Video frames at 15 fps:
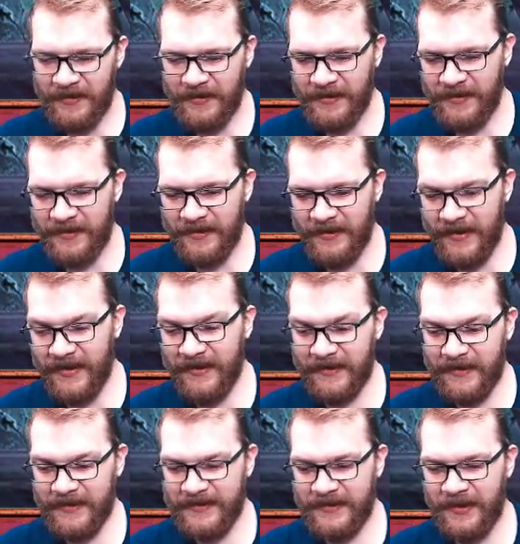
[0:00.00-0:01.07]
Uh, and
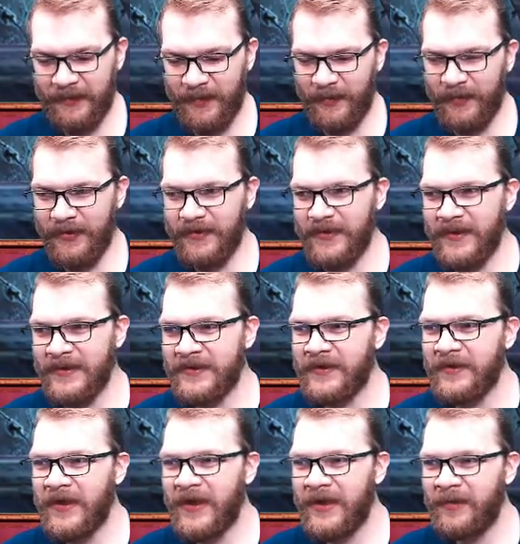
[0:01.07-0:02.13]
his trip immunities
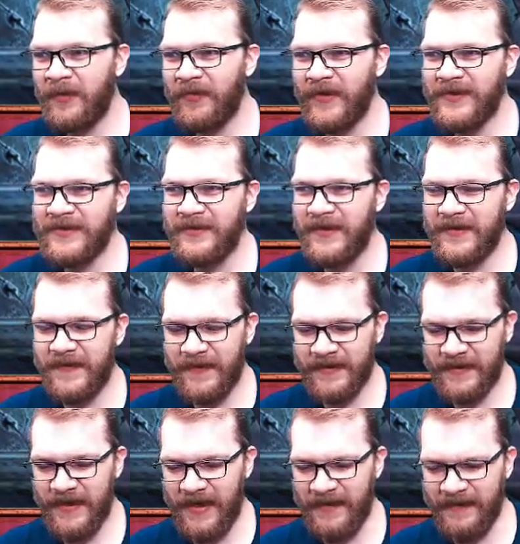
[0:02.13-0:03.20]
could help offensively, I
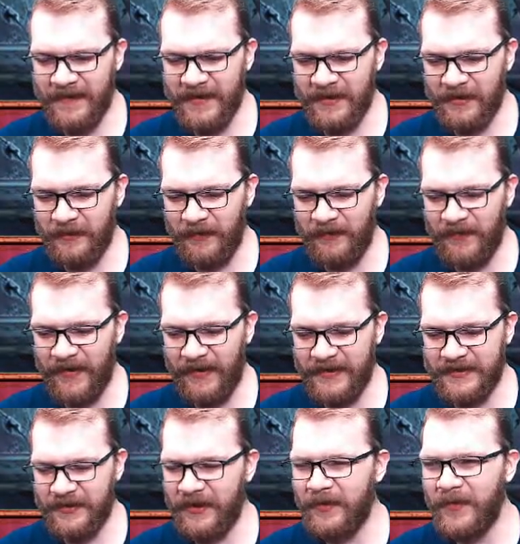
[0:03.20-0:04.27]
think. I think he could be fairly
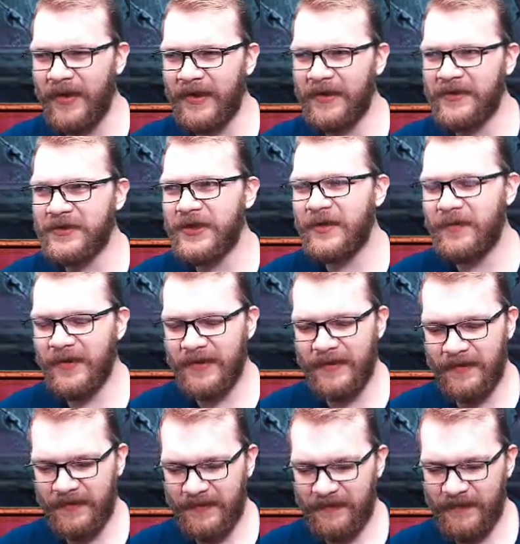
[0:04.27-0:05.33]
solid battlegrounds champion.
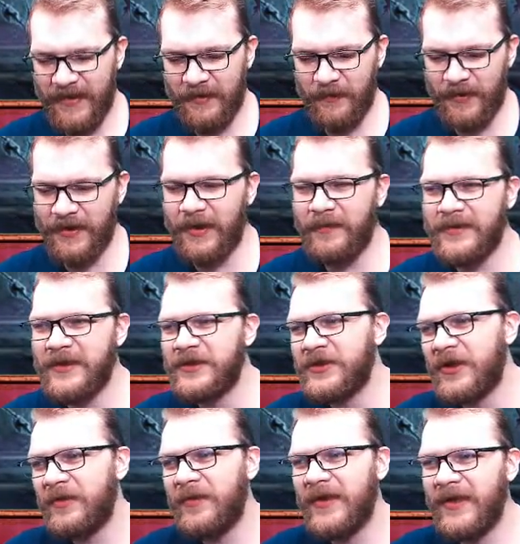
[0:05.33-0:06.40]
Not 100%
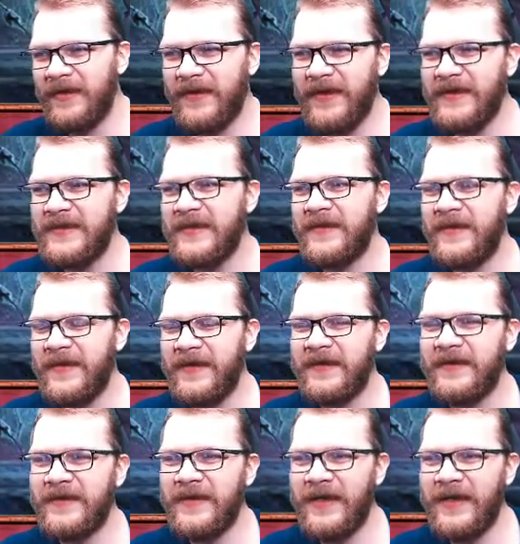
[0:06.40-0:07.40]
sure, but a decent thing.